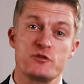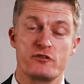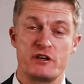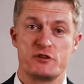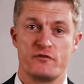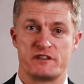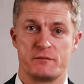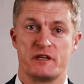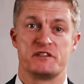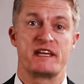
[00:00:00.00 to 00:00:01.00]
to increase your
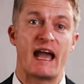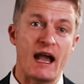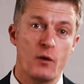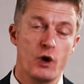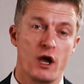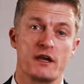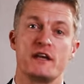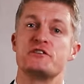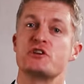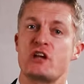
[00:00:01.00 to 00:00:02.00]
visibility at work
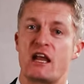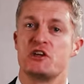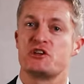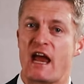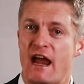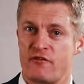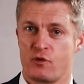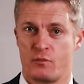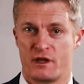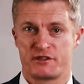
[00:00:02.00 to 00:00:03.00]
is a challenge
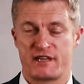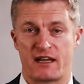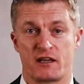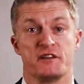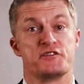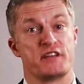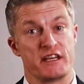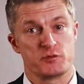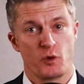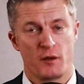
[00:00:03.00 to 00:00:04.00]
everyone must tackle in
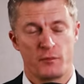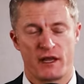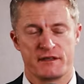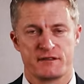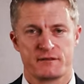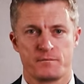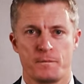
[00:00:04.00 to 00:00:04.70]
today's workplace.